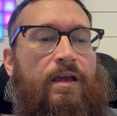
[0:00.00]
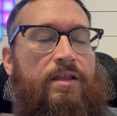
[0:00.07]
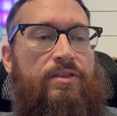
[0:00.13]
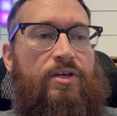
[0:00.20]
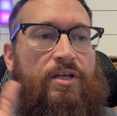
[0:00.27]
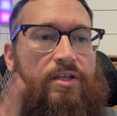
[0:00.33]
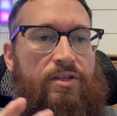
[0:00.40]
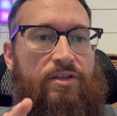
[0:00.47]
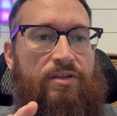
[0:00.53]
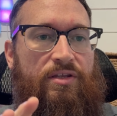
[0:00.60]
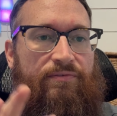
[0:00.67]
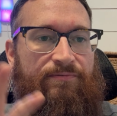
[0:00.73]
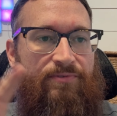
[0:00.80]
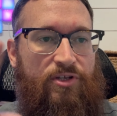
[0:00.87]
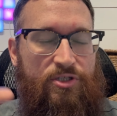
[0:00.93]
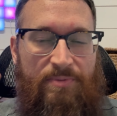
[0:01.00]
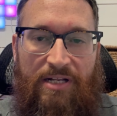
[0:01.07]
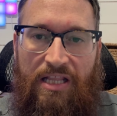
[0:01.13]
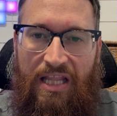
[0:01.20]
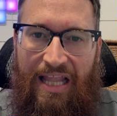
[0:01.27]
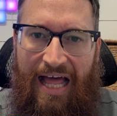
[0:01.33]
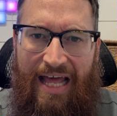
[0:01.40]
there's been a
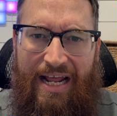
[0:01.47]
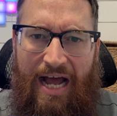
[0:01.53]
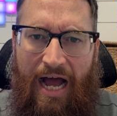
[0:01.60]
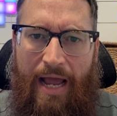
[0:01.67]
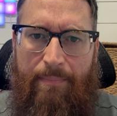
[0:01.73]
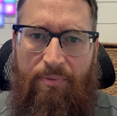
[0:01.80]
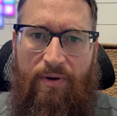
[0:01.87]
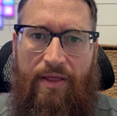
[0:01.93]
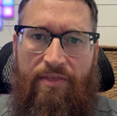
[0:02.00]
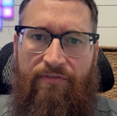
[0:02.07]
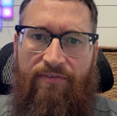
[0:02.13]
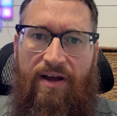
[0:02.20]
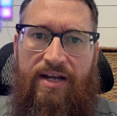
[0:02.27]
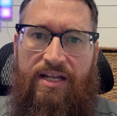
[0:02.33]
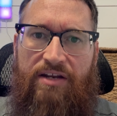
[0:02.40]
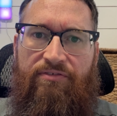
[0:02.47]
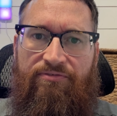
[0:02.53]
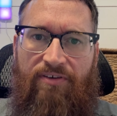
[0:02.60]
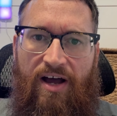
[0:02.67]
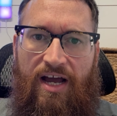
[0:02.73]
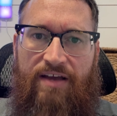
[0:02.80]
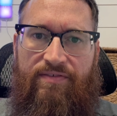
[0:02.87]
lot of hype around the Find
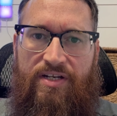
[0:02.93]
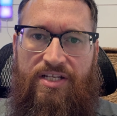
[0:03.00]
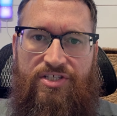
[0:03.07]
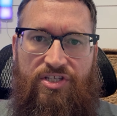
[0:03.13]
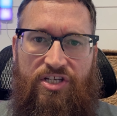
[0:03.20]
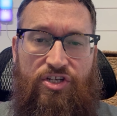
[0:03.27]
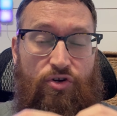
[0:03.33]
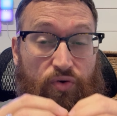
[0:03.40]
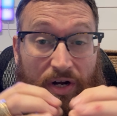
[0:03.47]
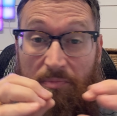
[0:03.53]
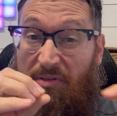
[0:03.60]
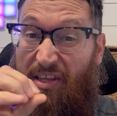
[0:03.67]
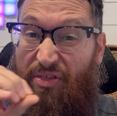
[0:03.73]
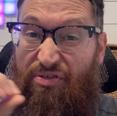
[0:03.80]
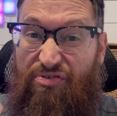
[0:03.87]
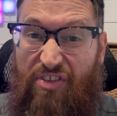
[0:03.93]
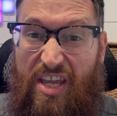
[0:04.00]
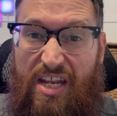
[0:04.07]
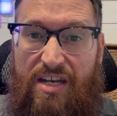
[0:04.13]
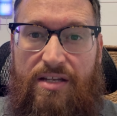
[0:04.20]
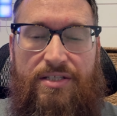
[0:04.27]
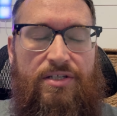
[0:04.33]
N5, and it's incredibly
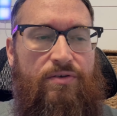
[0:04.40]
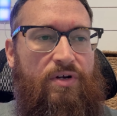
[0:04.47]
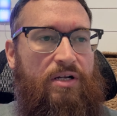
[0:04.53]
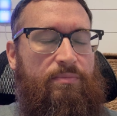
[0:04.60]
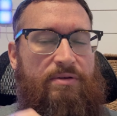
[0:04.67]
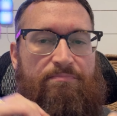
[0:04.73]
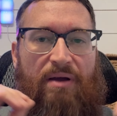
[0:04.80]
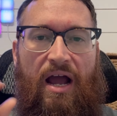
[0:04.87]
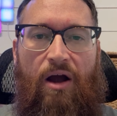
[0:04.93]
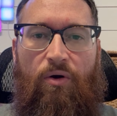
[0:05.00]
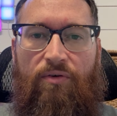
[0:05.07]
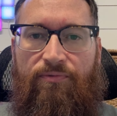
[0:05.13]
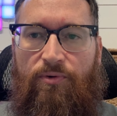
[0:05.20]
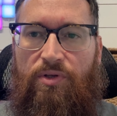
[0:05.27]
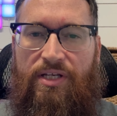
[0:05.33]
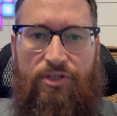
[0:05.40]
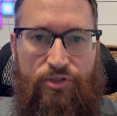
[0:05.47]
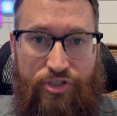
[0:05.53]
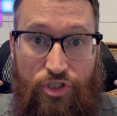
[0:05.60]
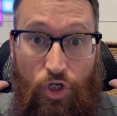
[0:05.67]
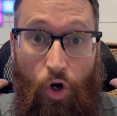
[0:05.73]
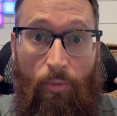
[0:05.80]
thin, it's incredibly powerful, like
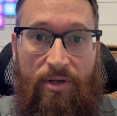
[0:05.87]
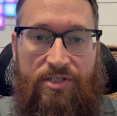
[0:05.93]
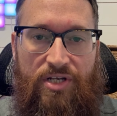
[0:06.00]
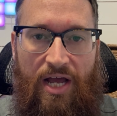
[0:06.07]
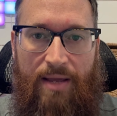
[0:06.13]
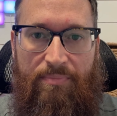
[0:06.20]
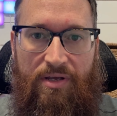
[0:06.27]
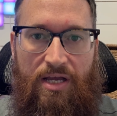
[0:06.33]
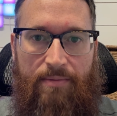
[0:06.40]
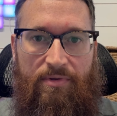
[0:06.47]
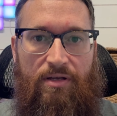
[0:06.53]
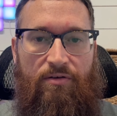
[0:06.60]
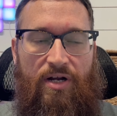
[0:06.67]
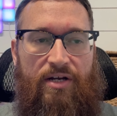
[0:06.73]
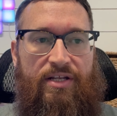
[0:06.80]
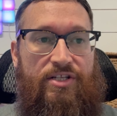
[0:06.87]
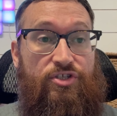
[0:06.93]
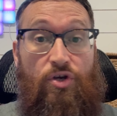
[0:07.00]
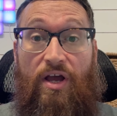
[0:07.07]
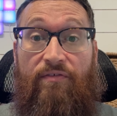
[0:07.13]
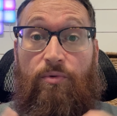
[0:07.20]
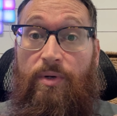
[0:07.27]
there's a whole bunch of hype coming around it. And
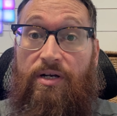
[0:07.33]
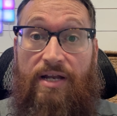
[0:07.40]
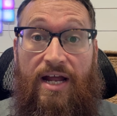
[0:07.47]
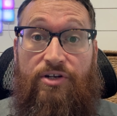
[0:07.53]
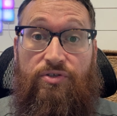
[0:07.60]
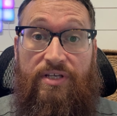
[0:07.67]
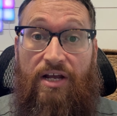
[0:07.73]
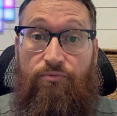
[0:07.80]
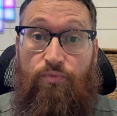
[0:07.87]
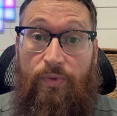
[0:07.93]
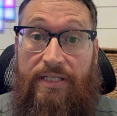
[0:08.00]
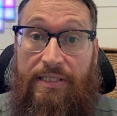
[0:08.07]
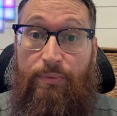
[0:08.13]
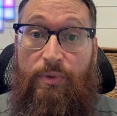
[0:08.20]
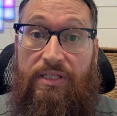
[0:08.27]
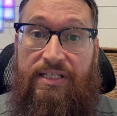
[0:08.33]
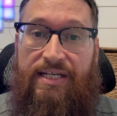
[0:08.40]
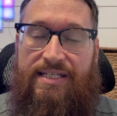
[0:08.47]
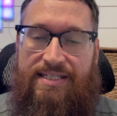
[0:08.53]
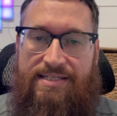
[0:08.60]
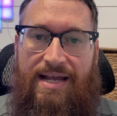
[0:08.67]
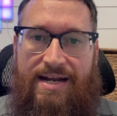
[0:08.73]
so everyone naturally got really, really
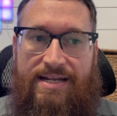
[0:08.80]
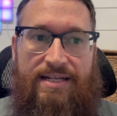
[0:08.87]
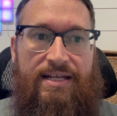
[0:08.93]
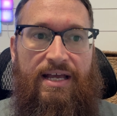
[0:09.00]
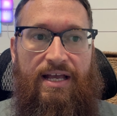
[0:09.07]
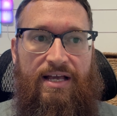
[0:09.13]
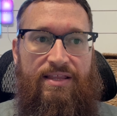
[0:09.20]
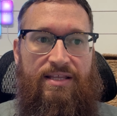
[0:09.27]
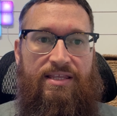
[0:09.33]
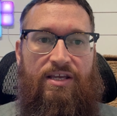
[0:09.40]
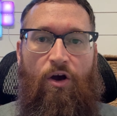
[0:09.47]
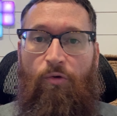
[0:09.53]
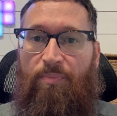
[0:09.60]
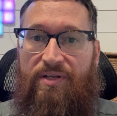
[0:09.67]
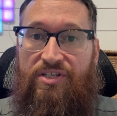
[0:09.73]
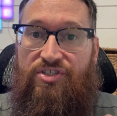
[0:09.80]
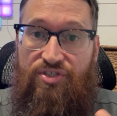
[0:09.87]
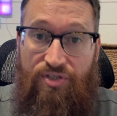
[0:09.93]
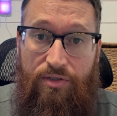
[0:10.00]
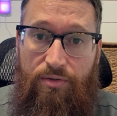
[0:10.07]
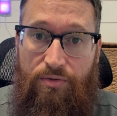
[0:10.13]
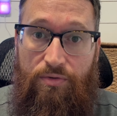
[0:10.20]
excited that the Open
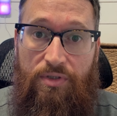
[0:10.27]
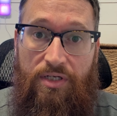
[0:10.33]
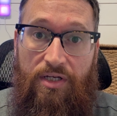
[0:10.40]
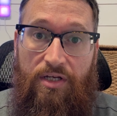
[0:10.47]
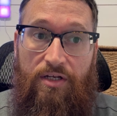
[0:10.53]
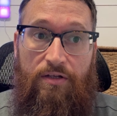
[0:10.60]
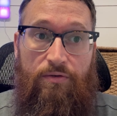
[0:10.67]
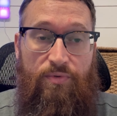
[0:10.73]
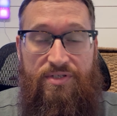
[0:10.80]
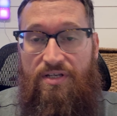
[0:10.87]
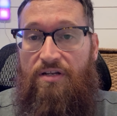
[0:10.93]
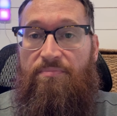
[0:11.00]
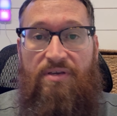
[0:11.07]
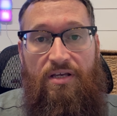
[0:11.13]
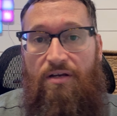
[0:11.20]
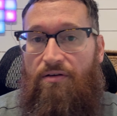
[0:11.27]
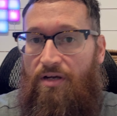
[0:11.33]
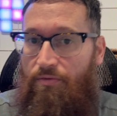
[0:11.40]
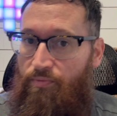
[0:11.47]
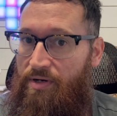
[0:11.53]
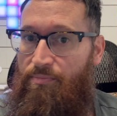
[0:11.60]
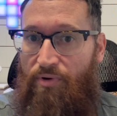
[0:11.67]
2 was going to be a
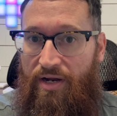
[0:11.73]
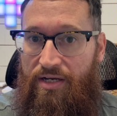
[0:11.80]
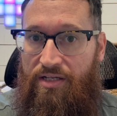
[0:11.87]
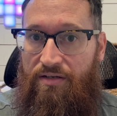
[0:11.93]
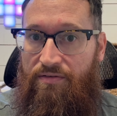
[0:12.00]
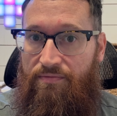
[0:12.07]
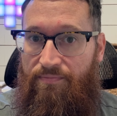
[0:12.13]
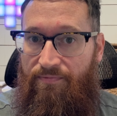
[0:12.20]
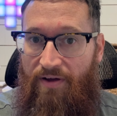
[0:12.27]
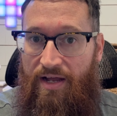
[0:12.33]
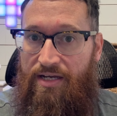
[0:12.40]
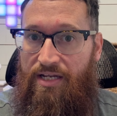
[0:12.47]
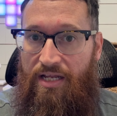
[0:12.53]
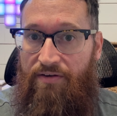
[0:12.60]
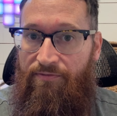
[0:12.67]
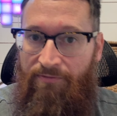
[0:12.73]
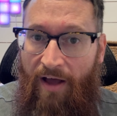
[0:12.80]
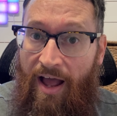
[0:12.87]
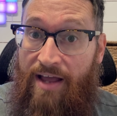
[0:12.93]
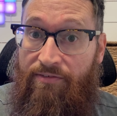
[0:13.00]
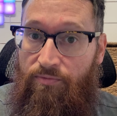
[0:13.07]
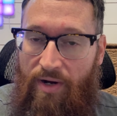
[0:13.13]
rebranded Find
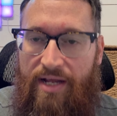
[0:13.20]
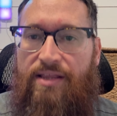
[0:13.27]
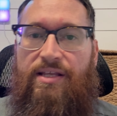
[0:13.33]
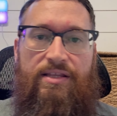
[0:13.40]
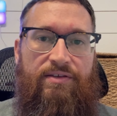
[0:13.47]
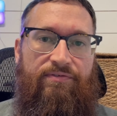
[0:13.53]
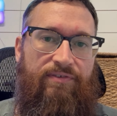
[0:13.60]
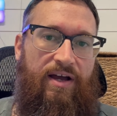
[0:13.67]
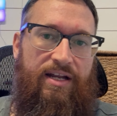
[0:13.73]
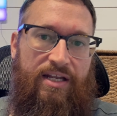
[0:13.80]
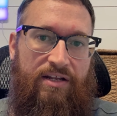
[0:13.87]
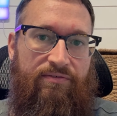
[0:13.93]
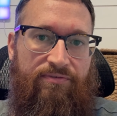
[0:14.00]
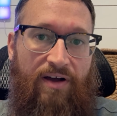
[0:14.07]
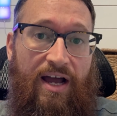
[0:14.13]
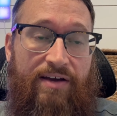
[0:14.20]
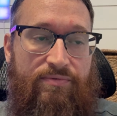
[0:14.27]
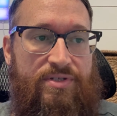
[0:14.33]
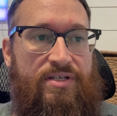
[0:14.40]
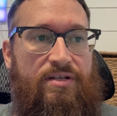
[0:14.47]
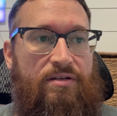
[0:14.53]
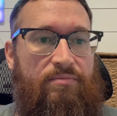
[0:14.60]
N5, right? That the Find N5
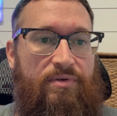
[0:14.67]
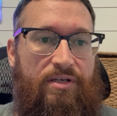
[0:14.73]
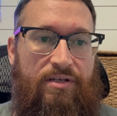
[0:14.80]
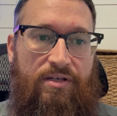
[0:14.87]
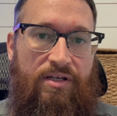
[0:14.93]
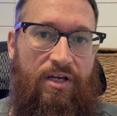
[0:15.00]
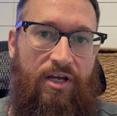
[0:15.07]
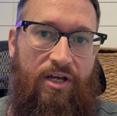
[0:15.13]
was going to be